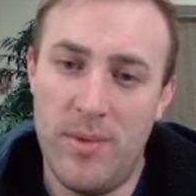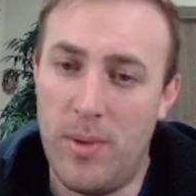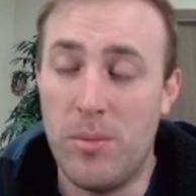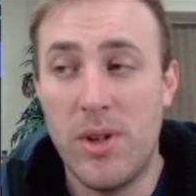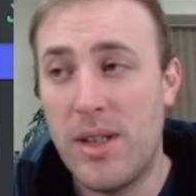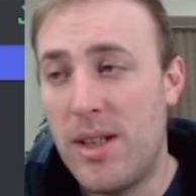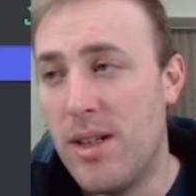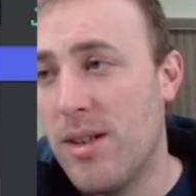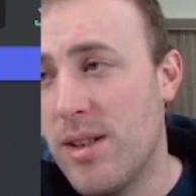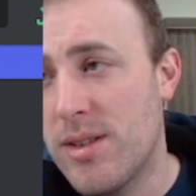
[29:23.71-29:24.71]
I'm really
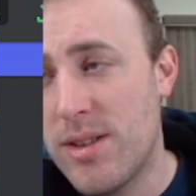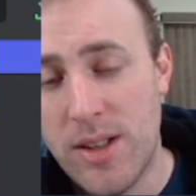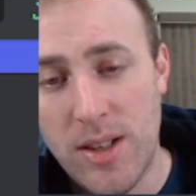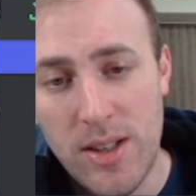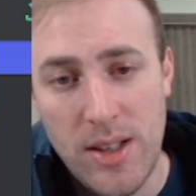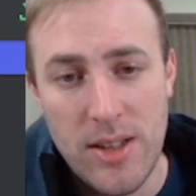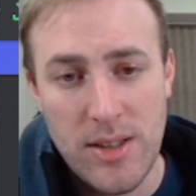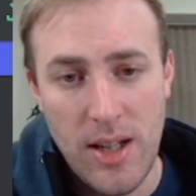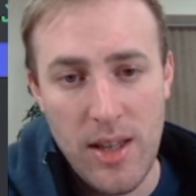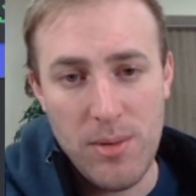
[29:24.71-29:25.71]
curious to get
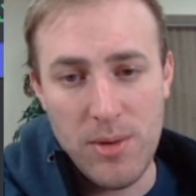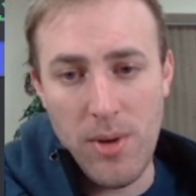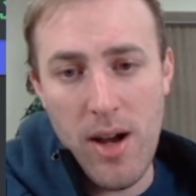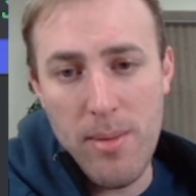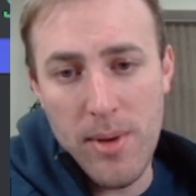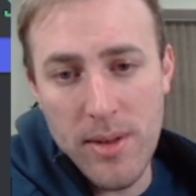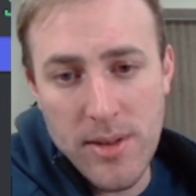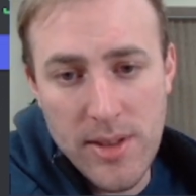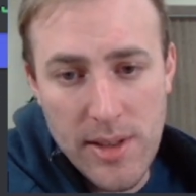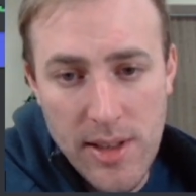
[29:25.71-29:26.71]
together with Rob and
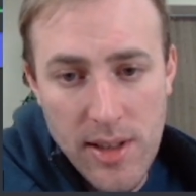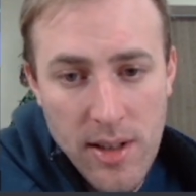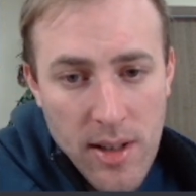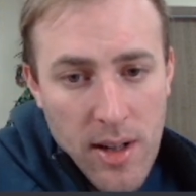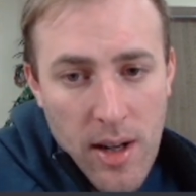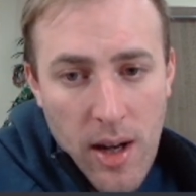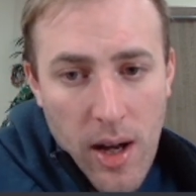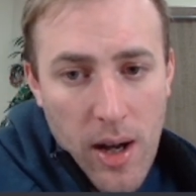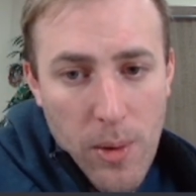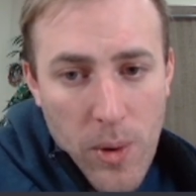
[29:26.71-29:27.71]
see
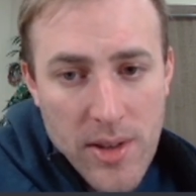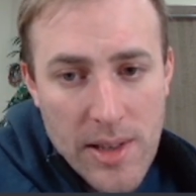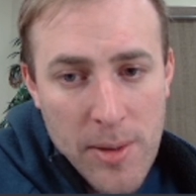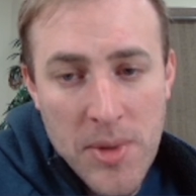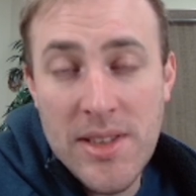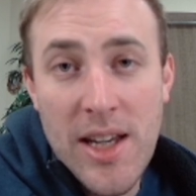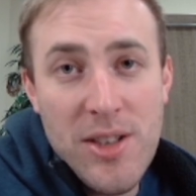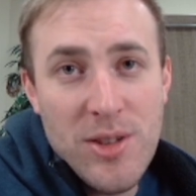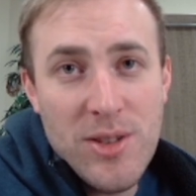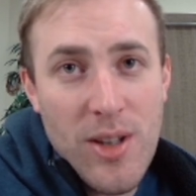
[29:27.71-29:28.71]
what the
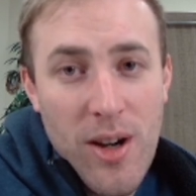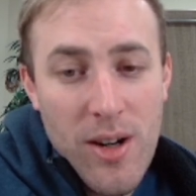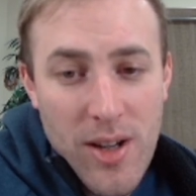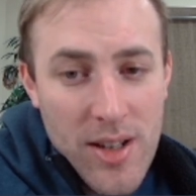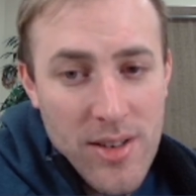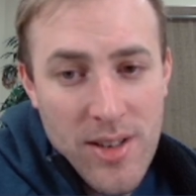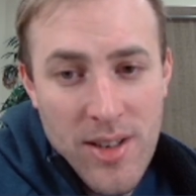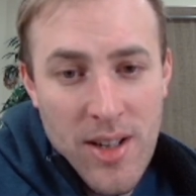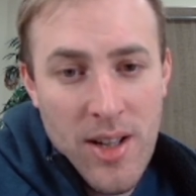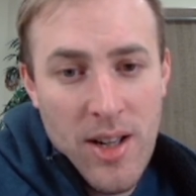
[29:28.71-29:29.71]
limitations are and
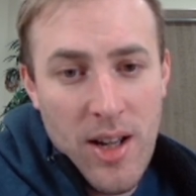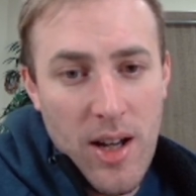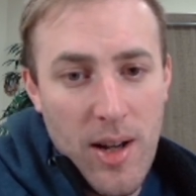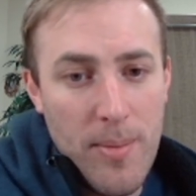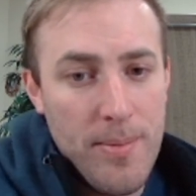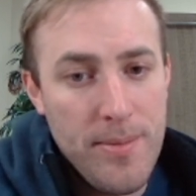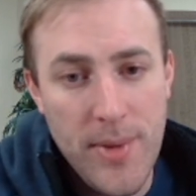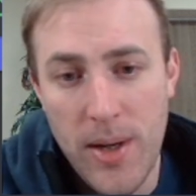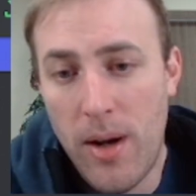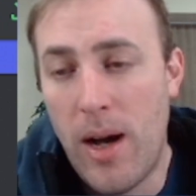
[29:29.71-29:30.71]

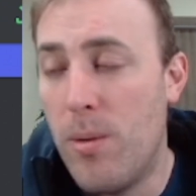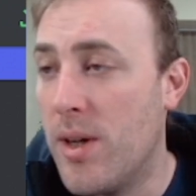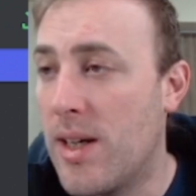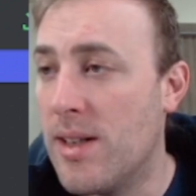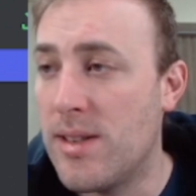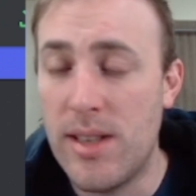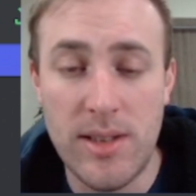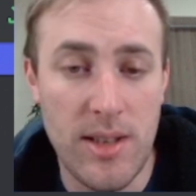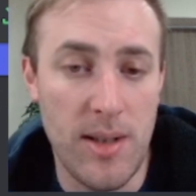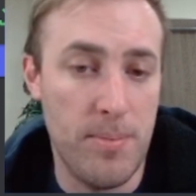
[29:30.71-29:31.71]
how we can
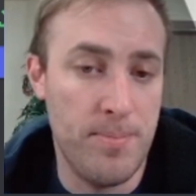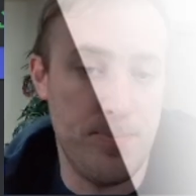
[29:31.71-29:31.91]
assist them.